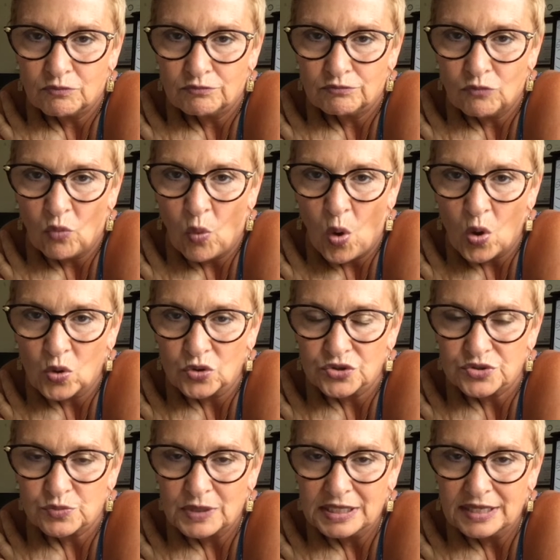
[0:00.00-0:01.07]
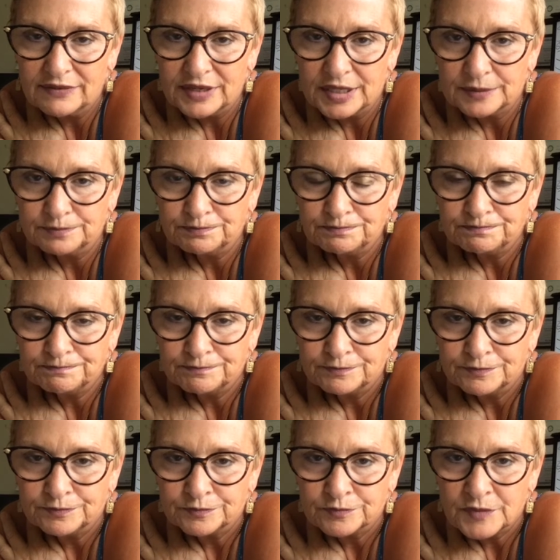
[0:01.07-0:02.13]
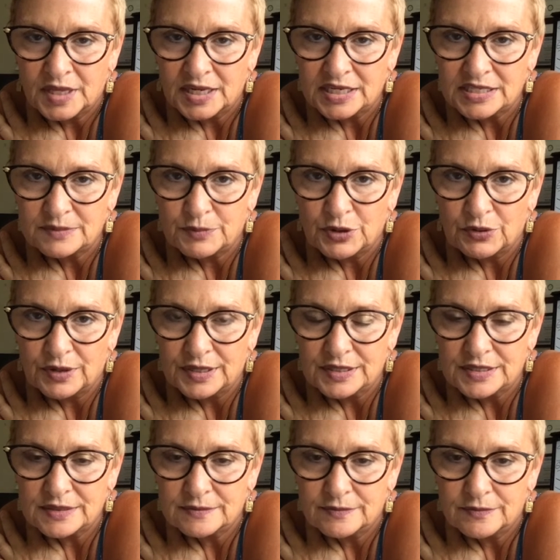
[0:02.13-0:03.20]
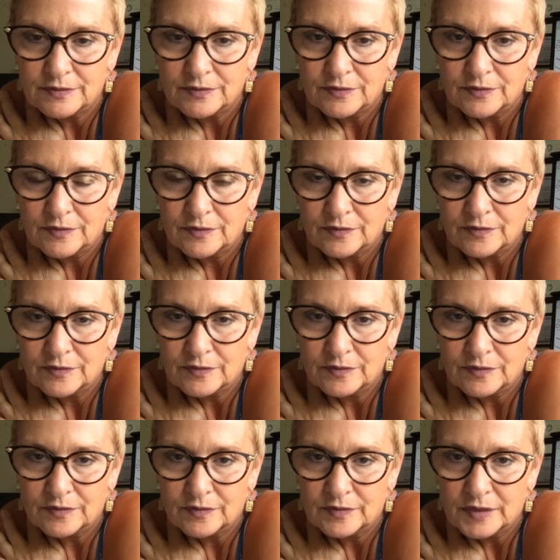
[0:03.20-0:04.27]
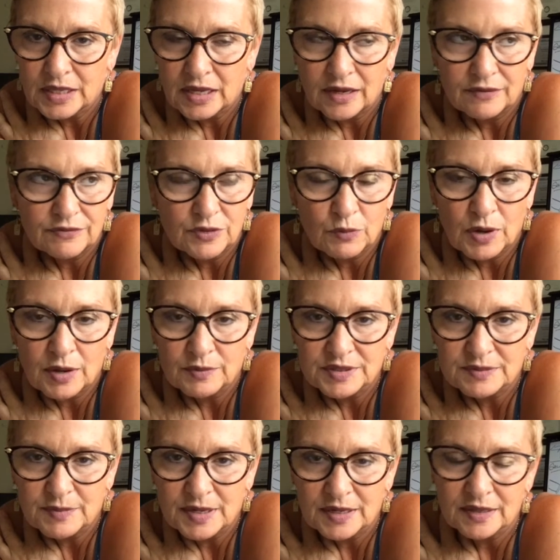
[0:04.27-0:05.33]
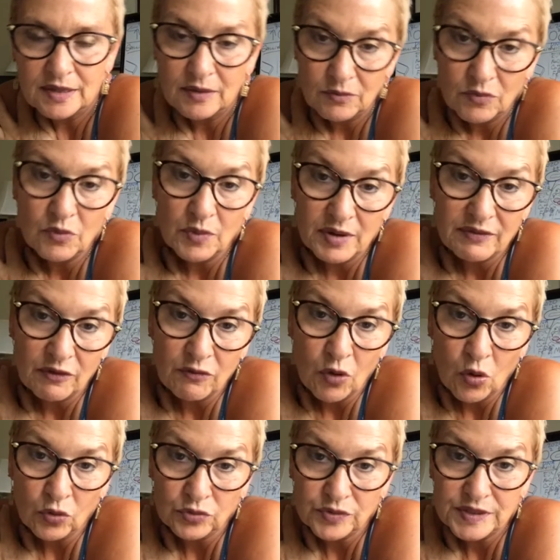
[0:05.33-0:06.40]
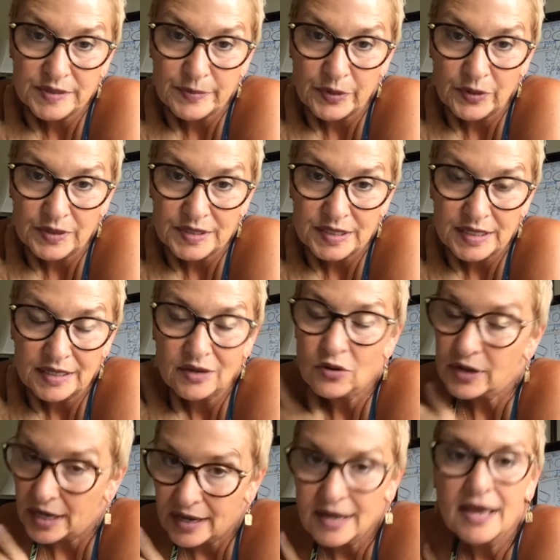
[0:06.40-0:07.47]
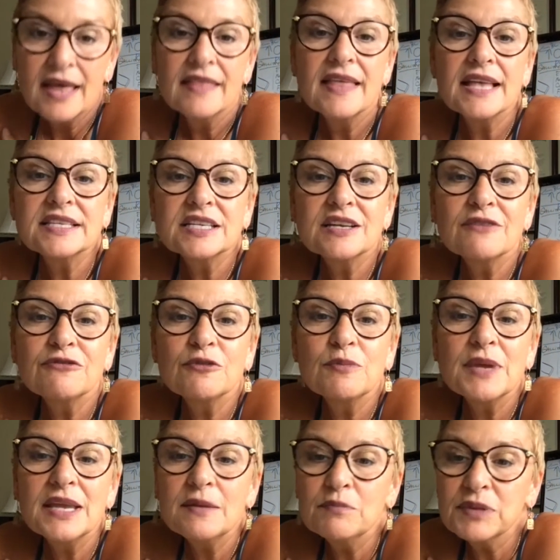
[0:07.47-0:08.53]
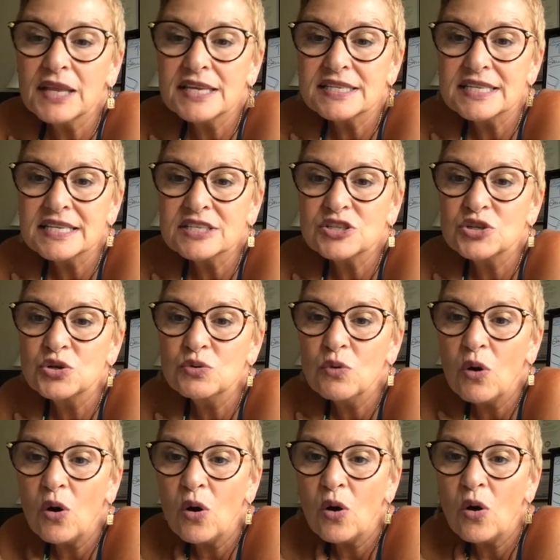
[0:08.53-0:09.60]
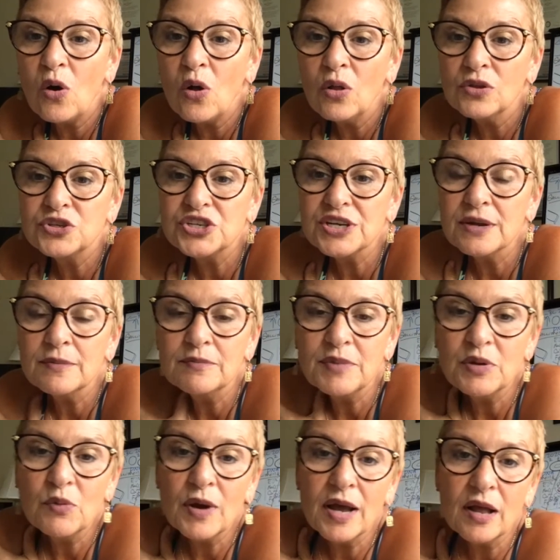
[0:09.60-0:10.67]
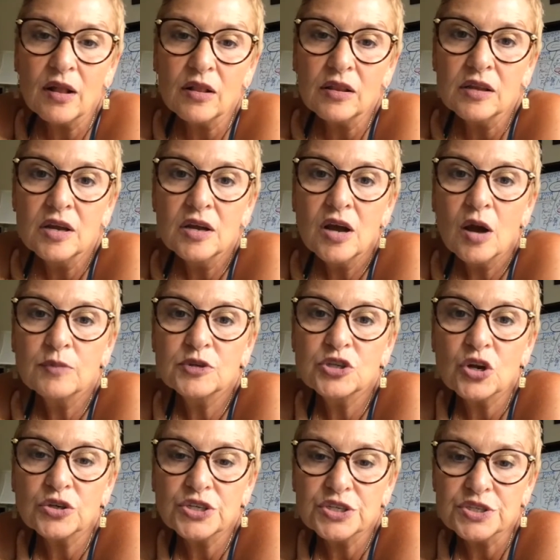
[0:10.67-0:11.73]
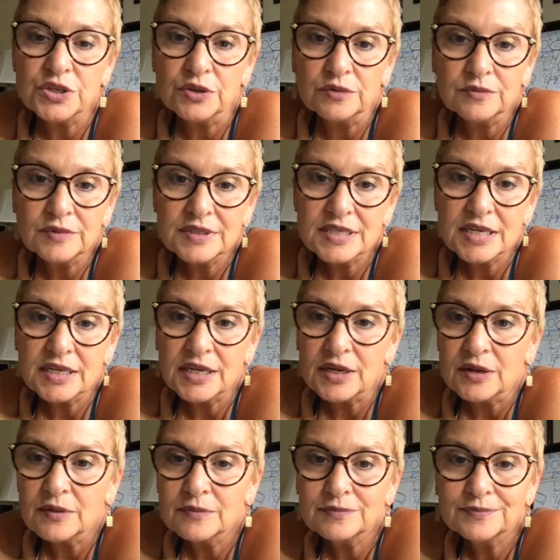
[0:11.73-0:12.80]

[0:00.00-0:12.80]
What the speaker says: walls we live in and experience life the way it was meant, that we've evolved to experience it in. Okay, that's enough for me. Blessings to all. Jim, be well. Hope to talk to you soon. Take care.